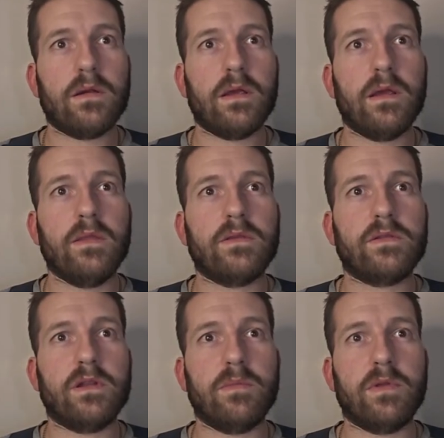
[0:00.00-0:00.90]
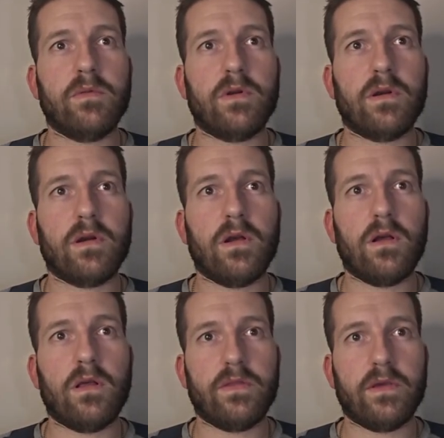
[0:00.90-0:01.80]
And this is going to be where
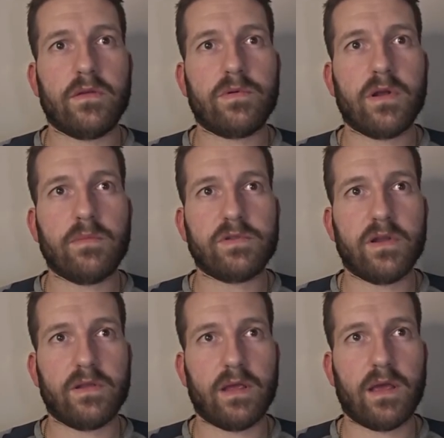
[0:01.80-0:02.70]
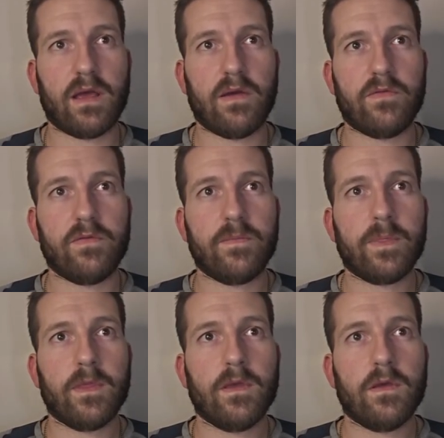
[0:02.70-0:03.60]
all the other prompts are that I have.
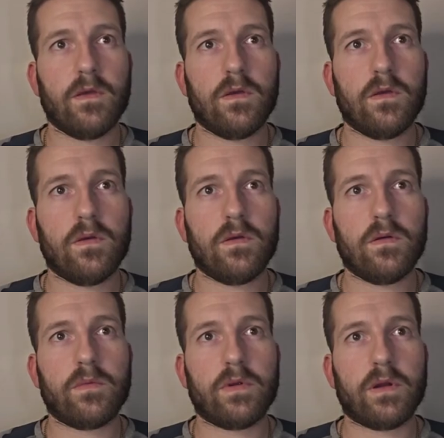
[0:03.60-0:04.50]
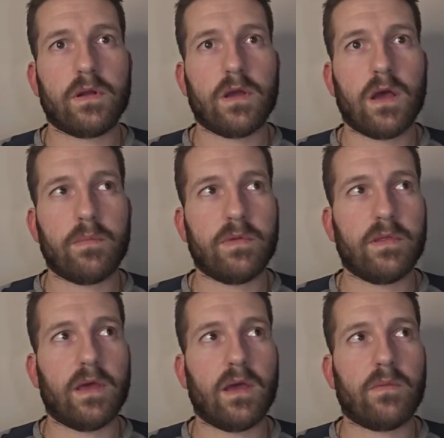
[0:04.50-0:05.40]
We're going to copy
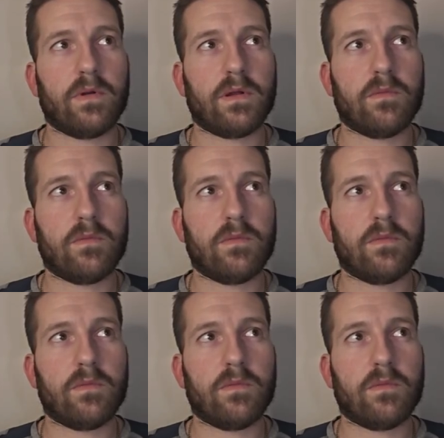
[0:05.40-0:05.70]
that. We're going